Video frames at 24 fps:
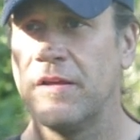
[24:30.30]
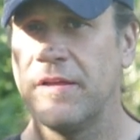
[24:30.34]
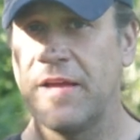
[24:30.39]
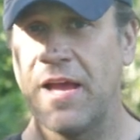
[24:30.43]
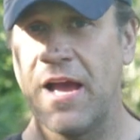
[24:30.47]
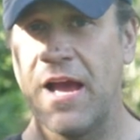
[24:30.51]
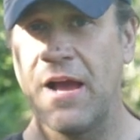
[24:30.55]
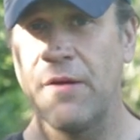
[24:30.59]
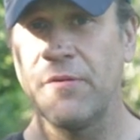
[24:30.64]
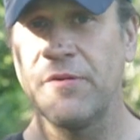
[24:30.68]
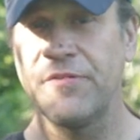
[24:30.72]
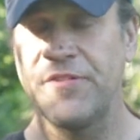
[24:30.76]

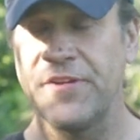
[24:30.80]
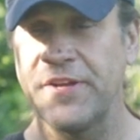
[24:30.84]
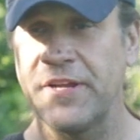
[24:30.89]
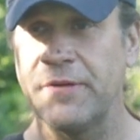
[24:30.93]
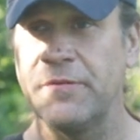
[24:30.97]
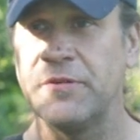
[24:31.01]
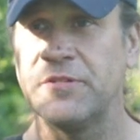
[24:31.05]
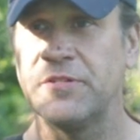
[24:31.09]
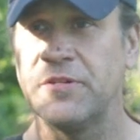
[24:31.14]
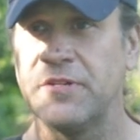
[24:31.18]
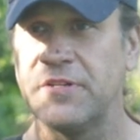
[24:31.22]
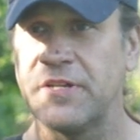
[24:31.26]
Yeah, we're thinking
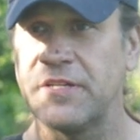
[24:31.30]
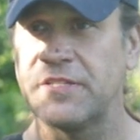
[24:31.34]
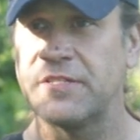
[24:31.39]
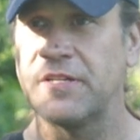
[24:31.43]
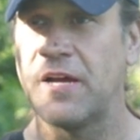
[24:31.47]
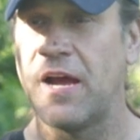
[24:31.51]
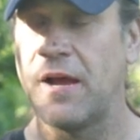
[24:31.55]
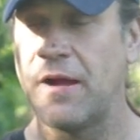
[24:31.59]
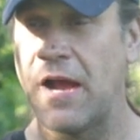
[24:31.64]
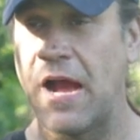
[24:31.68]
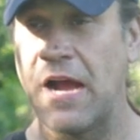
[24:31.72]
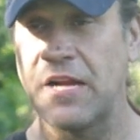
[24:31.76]
about doing that.
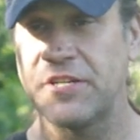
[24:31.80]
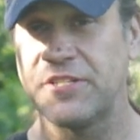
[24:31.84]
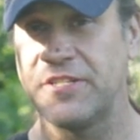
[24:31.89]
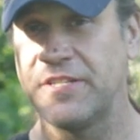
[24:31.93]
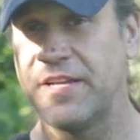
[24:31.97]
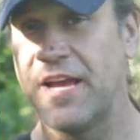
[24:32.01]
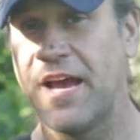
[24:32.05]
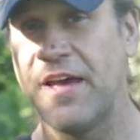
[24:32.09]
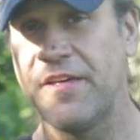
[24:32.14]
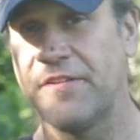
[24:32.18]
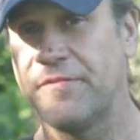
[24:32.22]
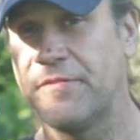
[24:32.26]

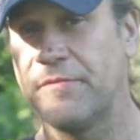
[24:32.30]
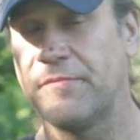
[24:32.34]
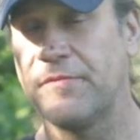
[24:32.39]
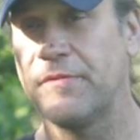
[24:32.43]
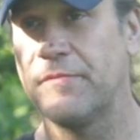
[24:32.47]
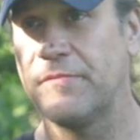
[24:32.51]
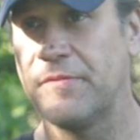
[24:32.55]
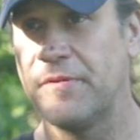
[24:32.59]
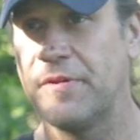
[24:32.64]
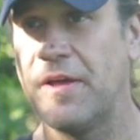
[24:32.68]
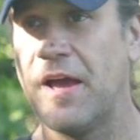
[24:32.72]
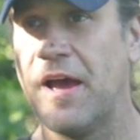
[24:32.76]
Actually,
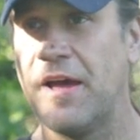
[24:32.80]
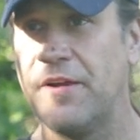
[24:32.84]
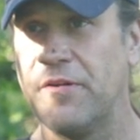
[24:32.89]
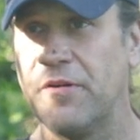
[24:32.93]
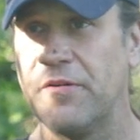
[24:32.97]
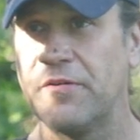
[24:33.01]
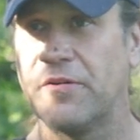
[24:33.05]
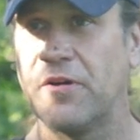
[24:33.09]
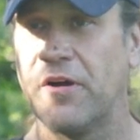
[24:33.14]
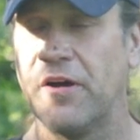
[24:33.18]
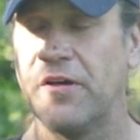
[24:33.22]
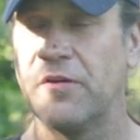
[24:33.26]
yeah, I
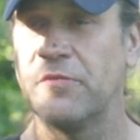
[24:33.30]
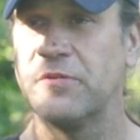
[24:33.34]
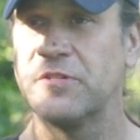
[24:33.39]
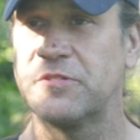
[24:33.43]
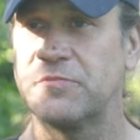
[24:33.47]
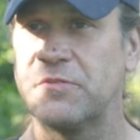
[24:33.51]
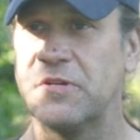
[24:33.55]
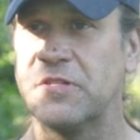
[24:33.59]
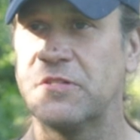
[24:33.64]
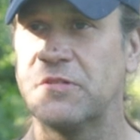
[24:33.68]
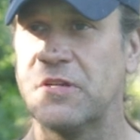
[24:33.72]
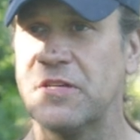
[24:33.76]
know Colin
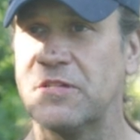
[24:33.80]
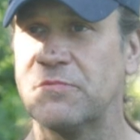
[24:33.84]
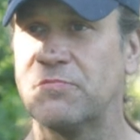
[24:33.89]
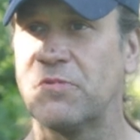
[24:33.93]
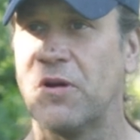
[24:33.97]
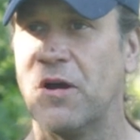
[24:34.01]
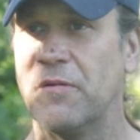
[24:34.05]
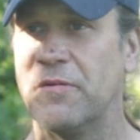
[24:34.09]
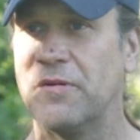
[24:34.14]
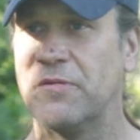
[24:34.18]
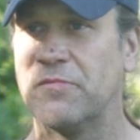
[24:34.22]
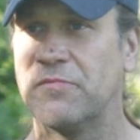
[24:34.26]
is
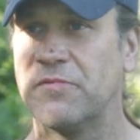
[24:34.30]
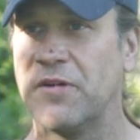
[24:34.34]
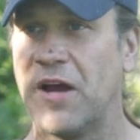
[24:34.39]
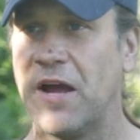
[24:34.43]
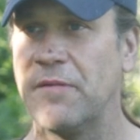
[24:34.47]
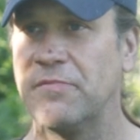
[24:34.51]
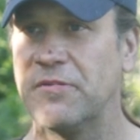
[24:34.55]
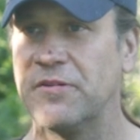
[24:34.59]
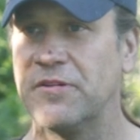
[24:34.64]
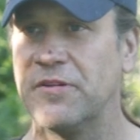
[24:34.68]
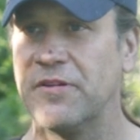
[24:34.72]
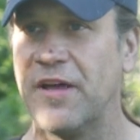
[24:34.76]
probably
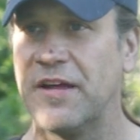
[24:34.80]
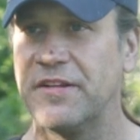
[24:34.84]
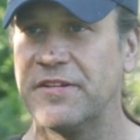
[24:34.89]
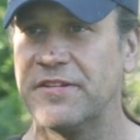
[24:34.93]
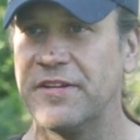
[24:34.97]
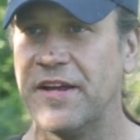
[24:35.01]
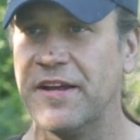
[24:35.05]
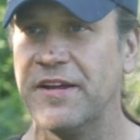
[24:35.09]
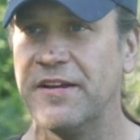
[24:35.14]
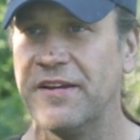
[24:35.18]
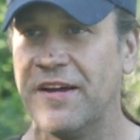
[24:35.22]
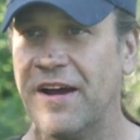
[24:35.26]
hyped to do that
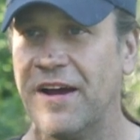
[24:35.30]
today.